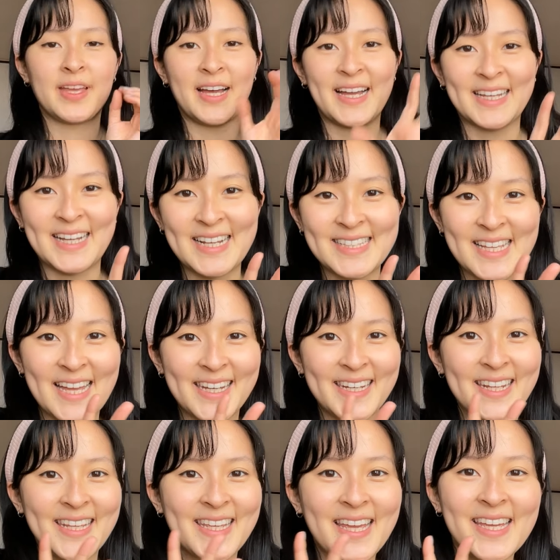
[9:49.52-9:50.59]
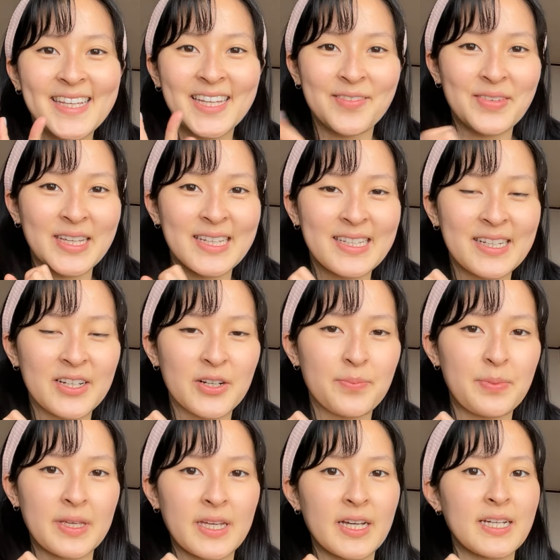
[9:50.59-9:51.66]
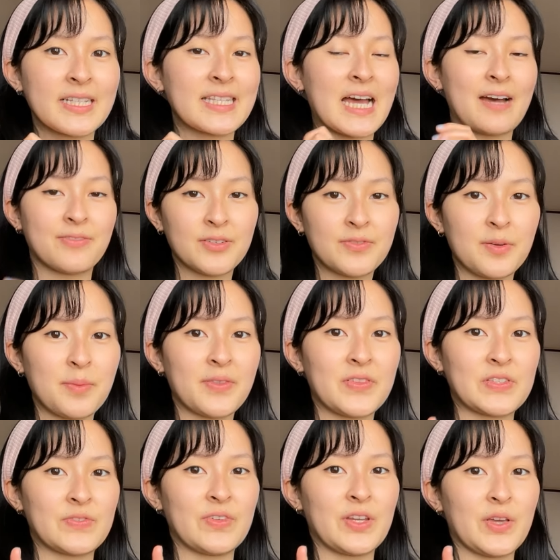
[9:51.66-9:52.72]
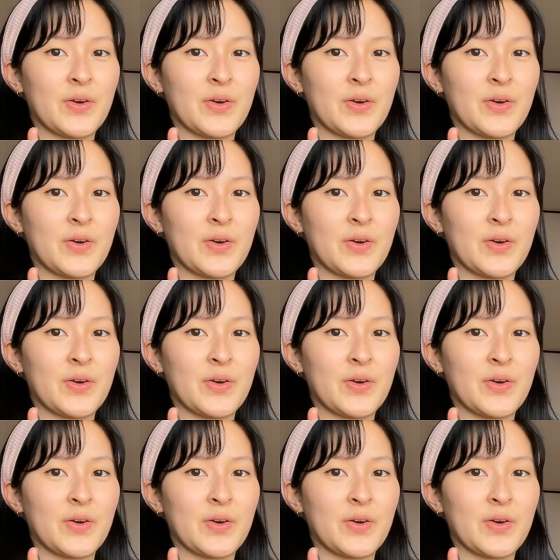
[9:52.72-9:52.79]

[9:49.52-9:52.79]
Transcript: Hi guys, editing Kate coming in here because after filming this video,